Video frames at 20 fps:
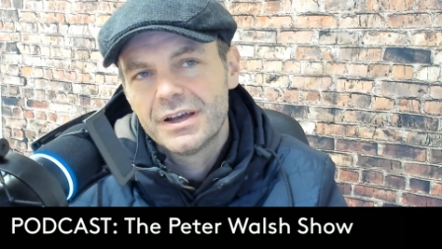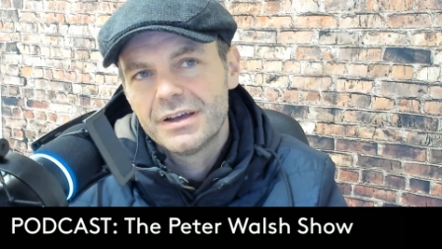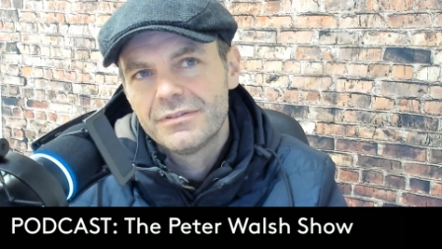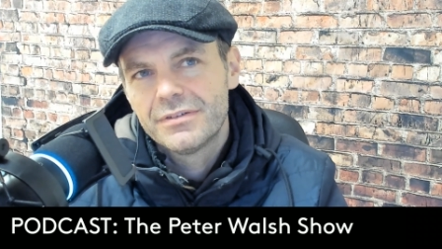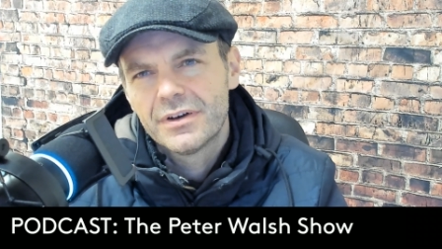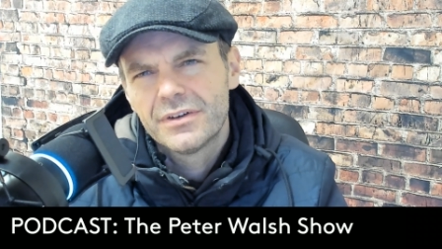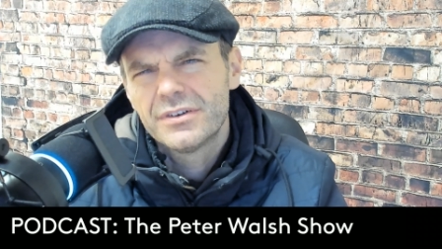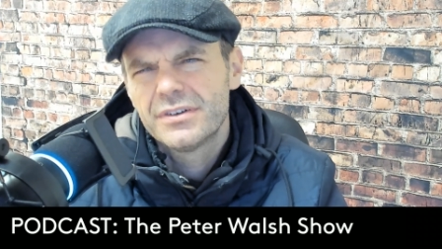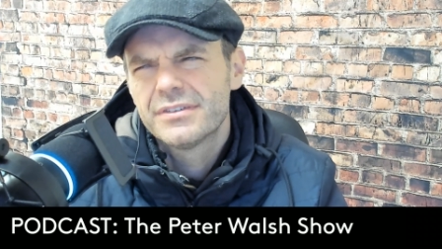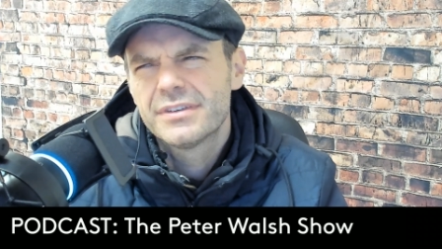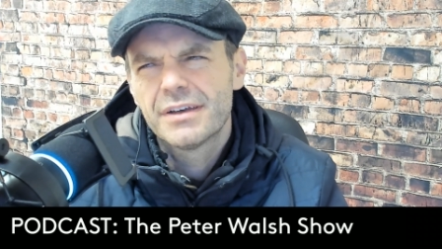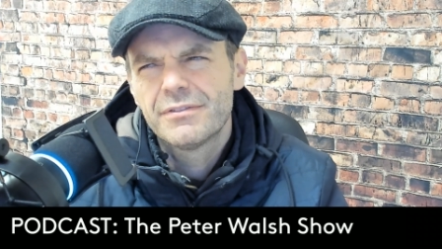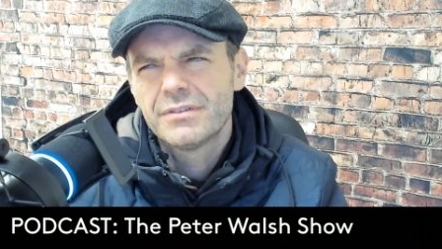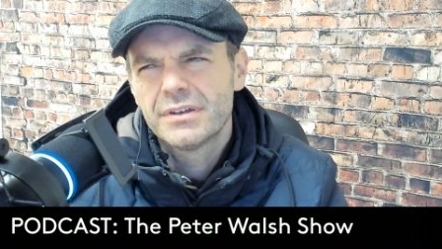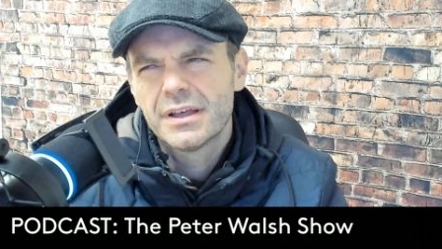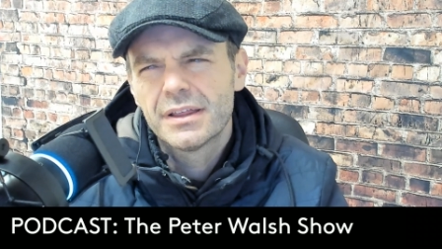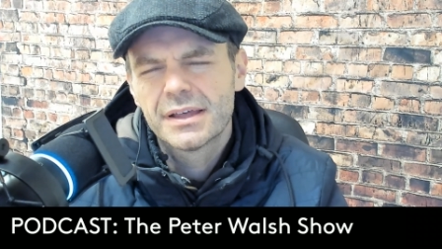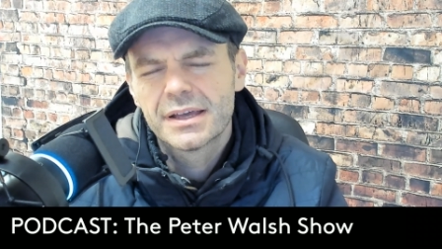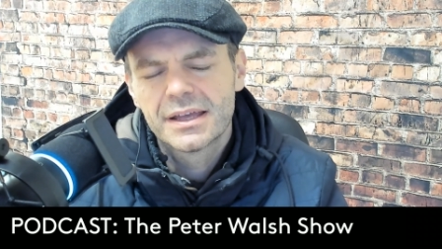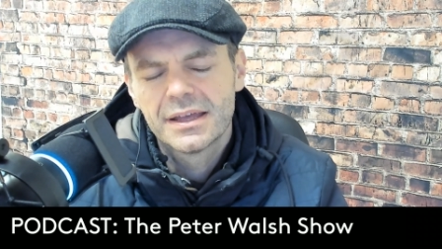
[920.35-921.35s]
170, I
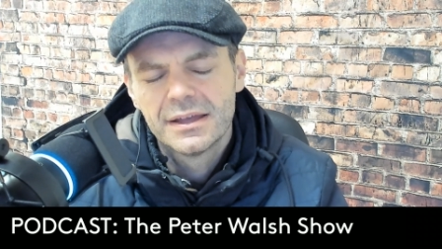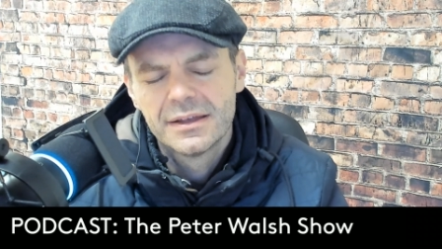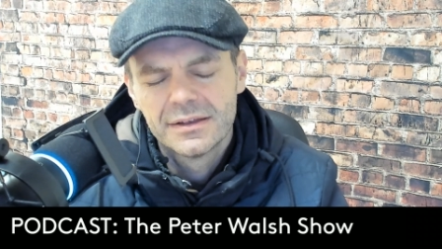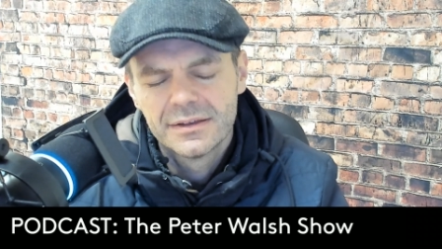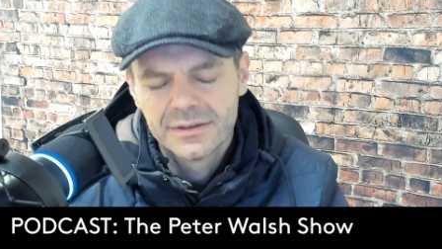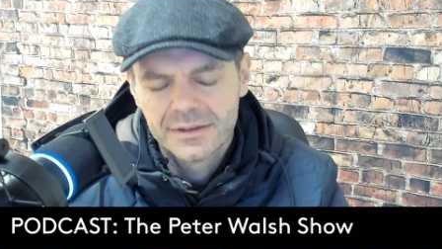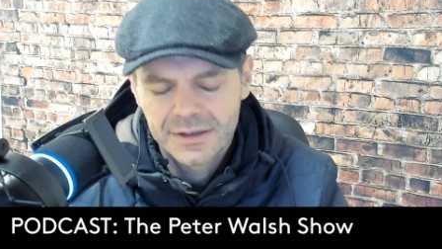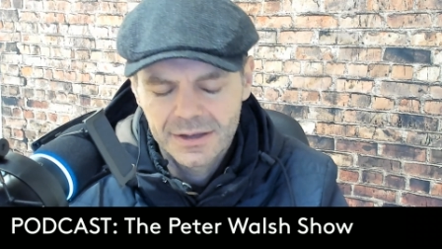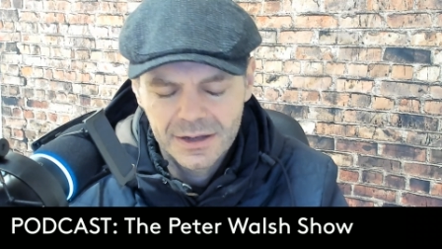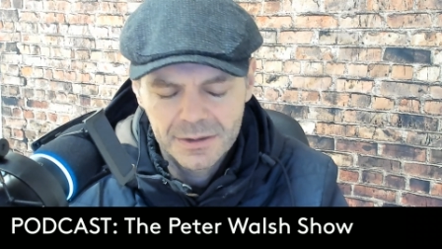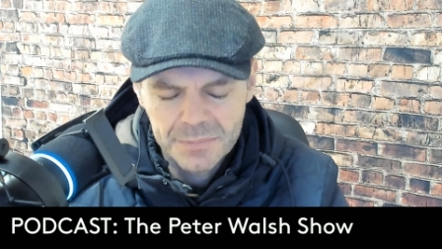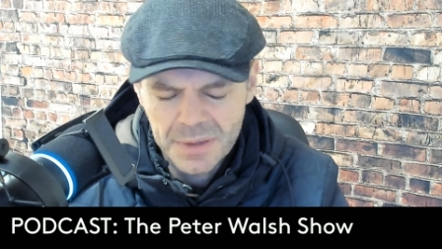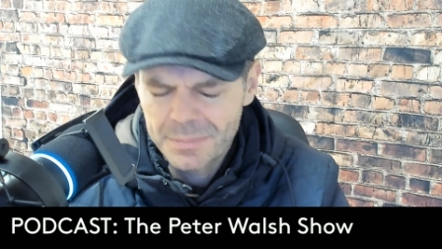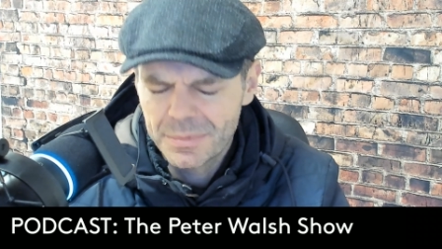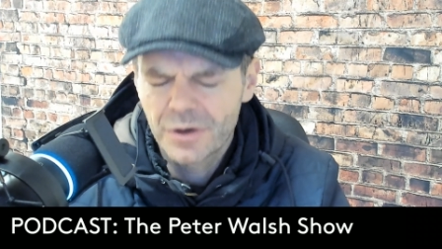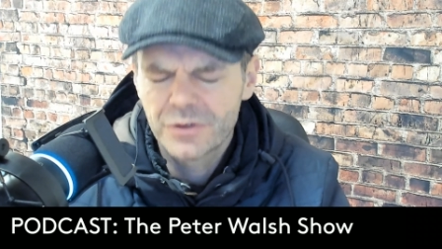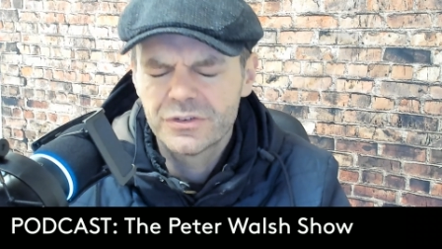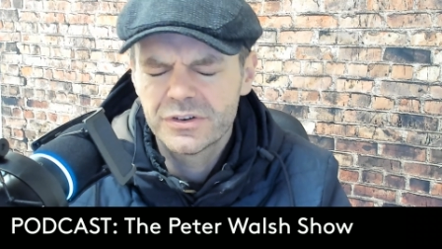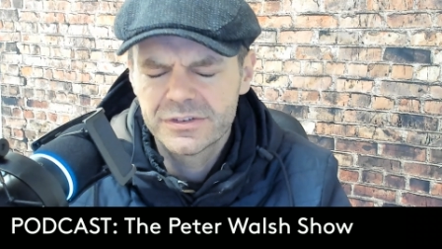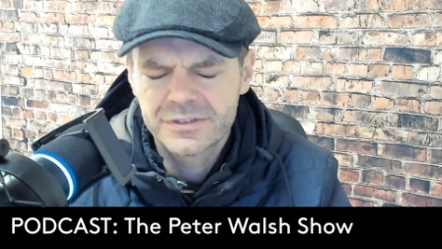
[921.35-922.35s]
think, uh, maybe
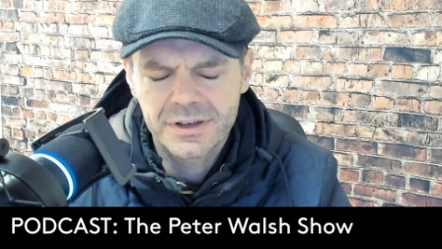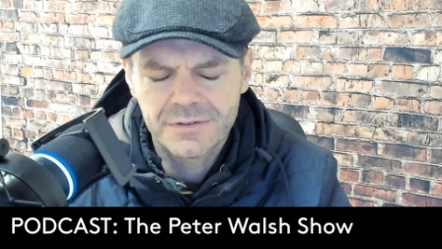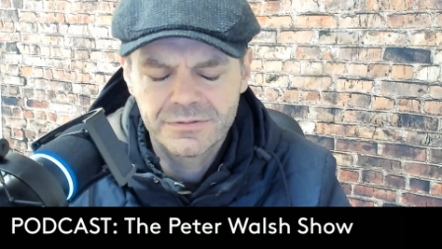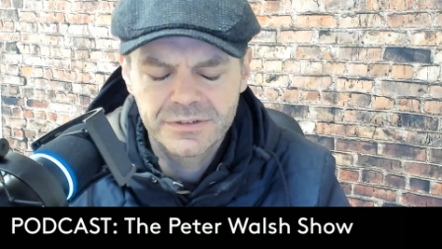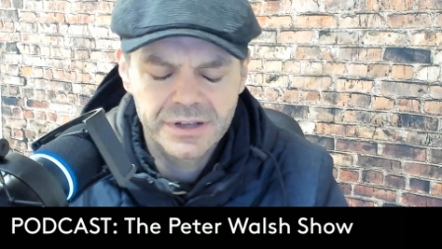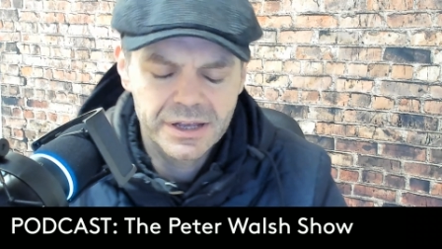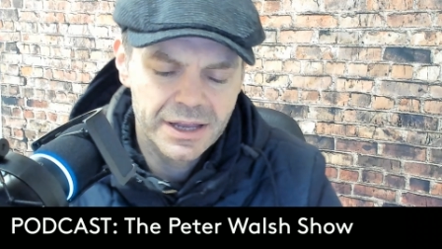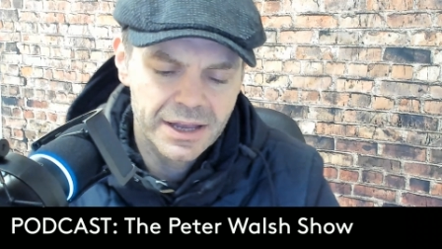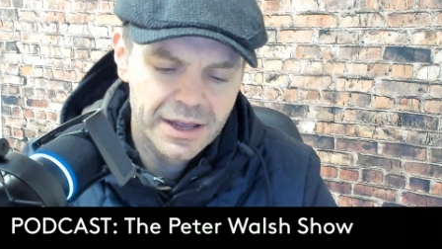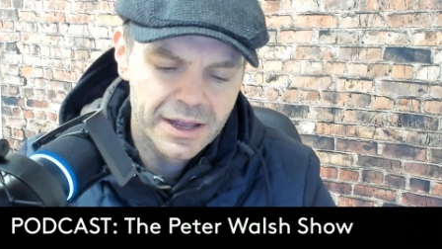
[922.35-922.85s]
170.